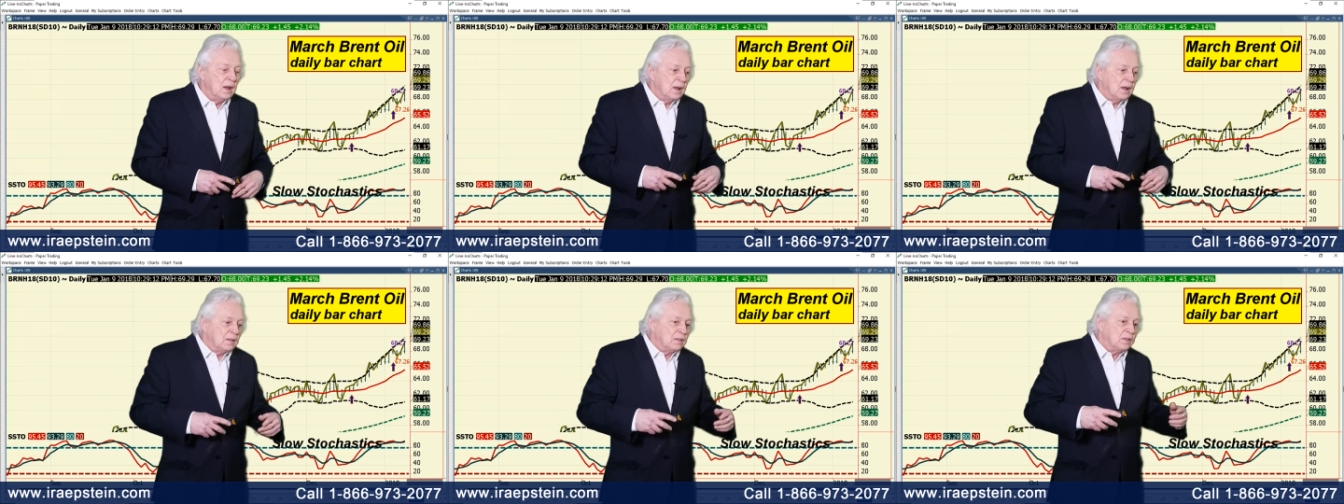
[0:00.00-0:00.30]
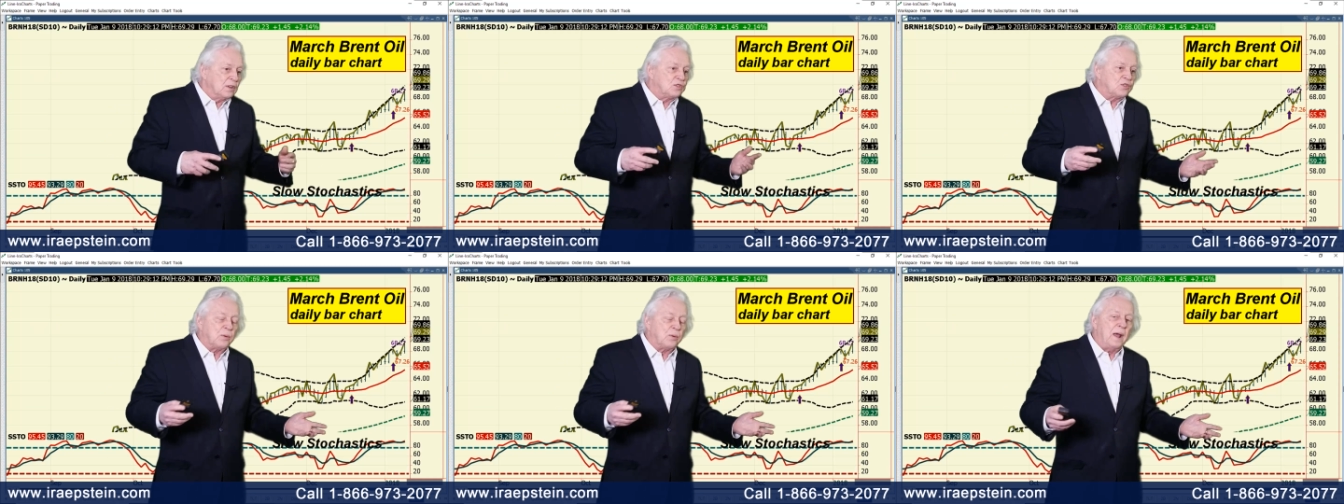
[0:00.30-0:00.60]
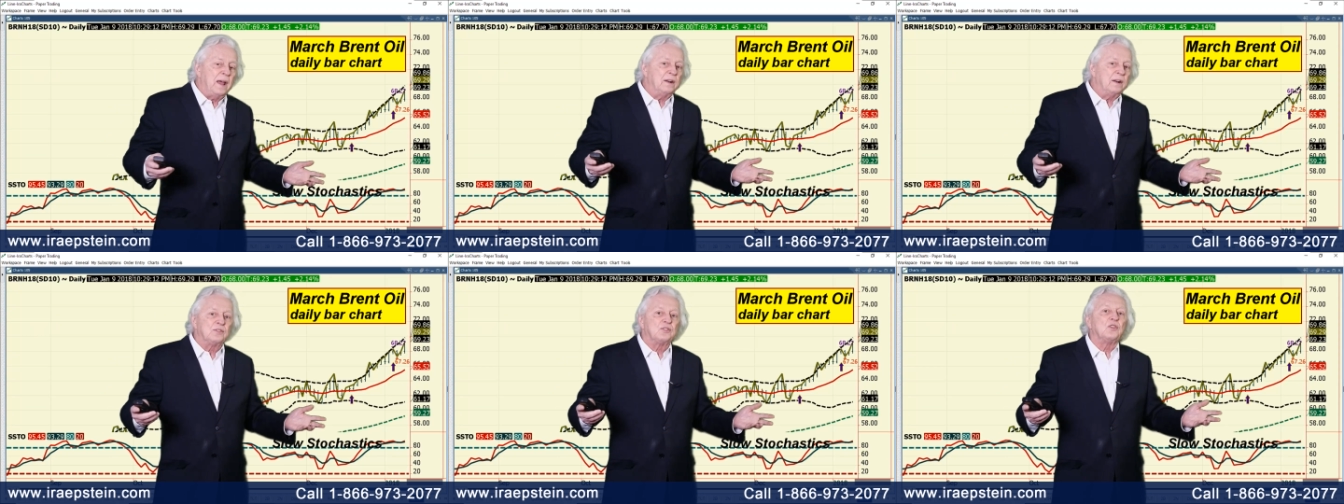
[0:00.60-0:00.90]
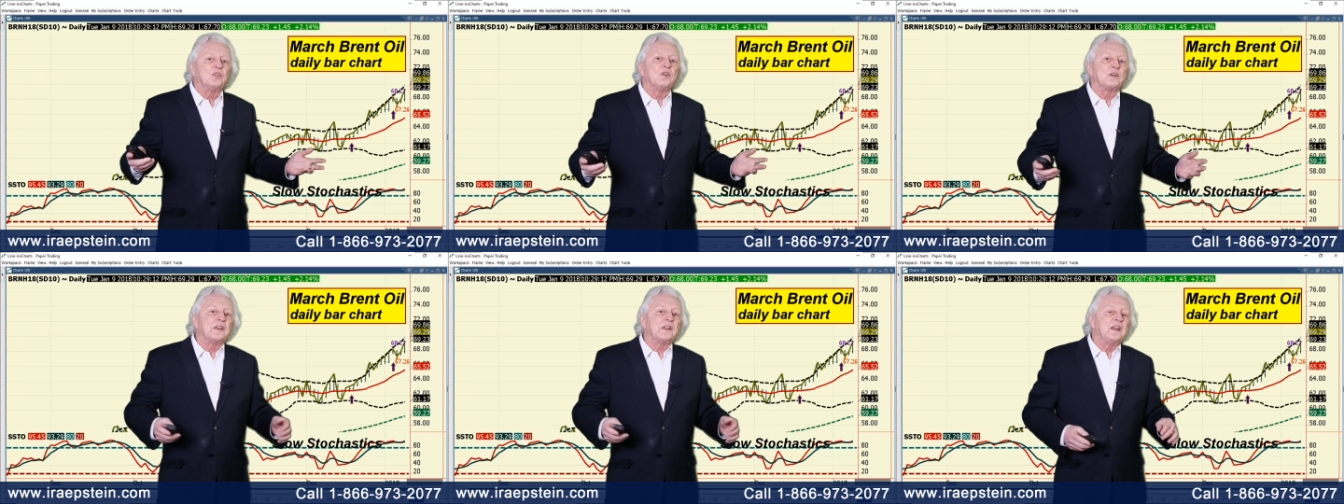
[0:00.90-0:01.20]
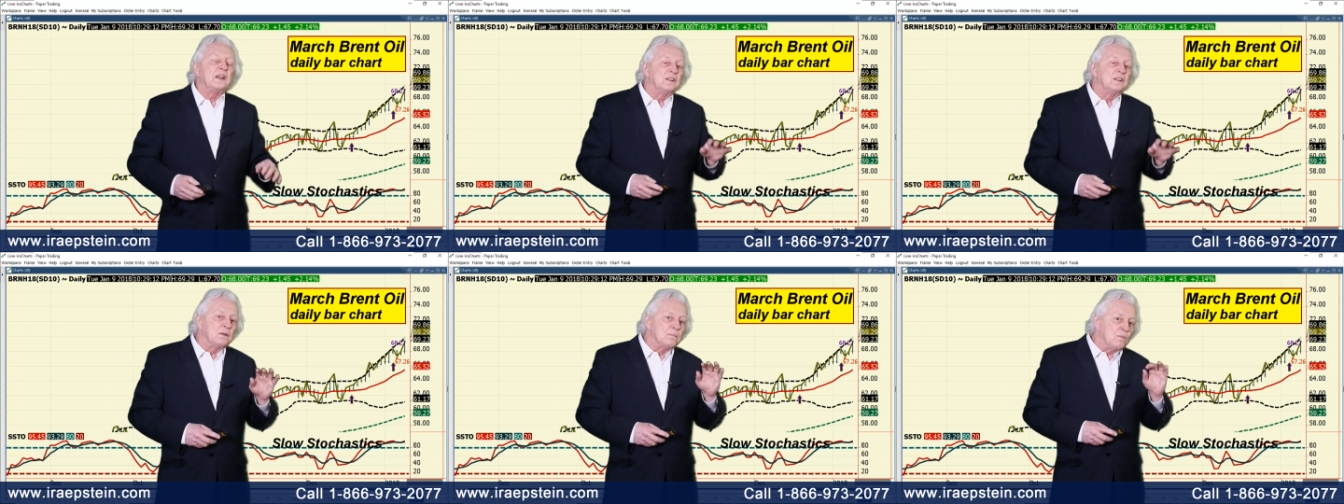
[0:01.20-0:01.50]
The trade is
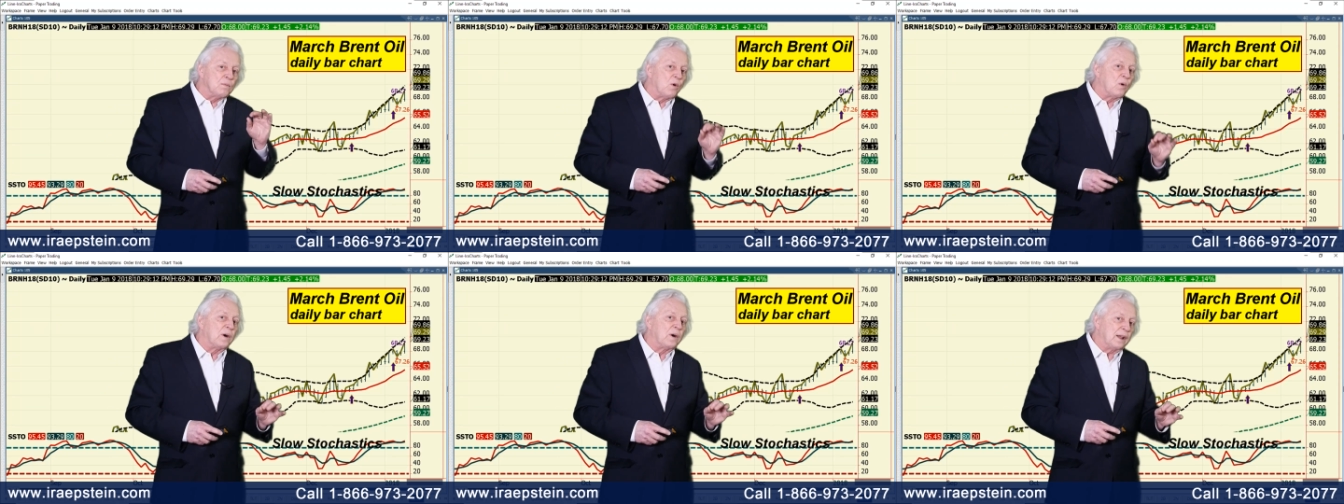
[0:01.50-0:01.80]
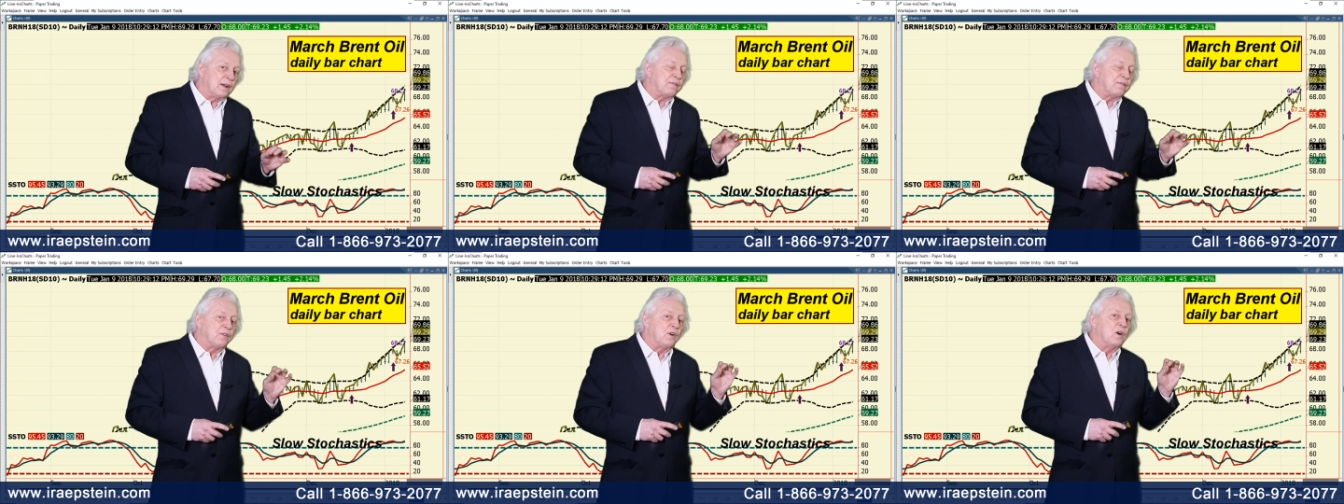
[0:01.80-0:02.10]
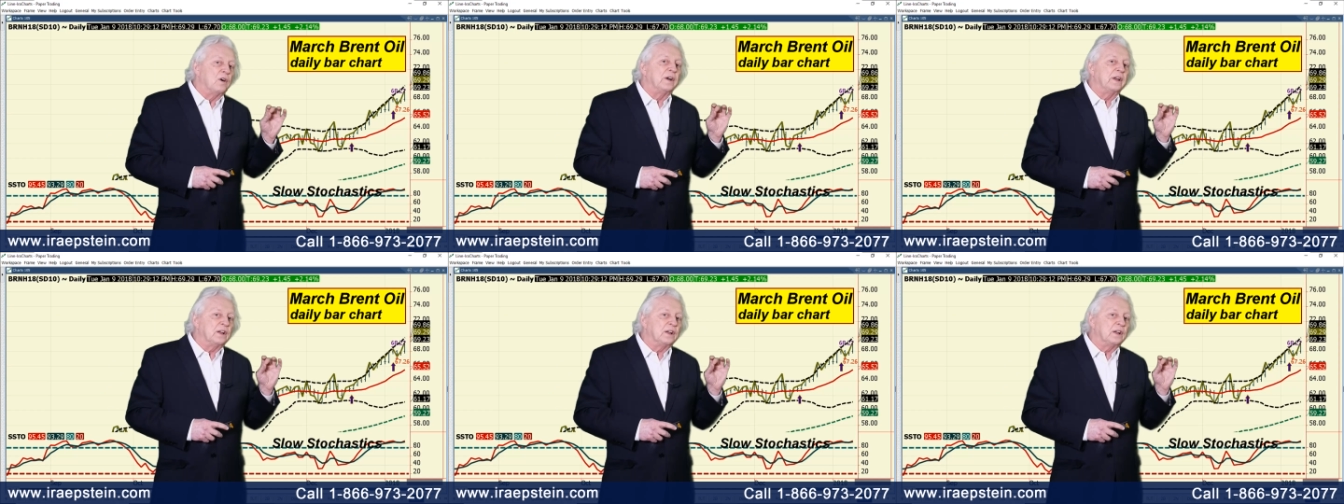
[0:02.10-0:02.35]
looking in the morning for only